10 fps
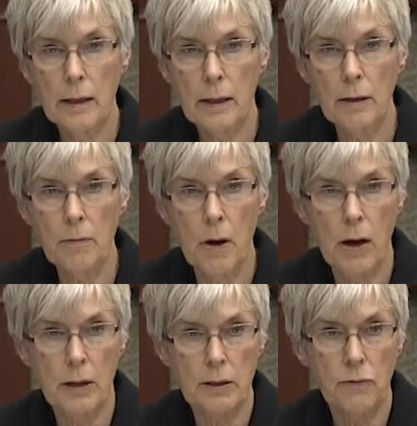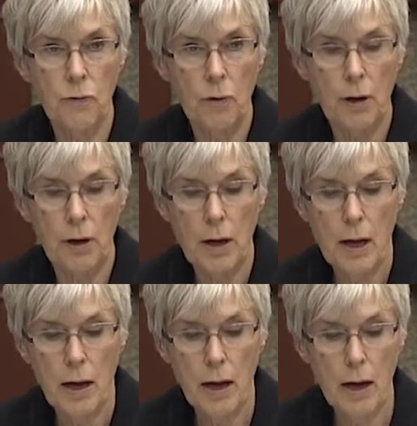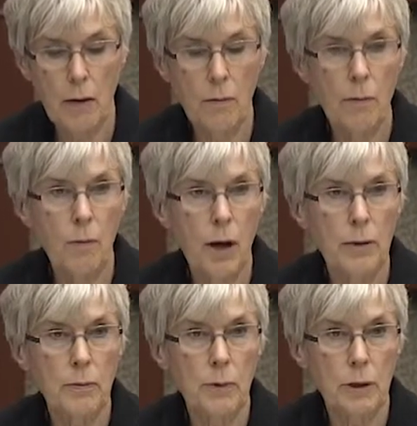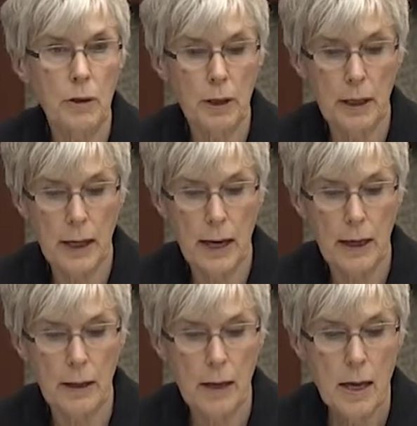earmarks for what we're looking at.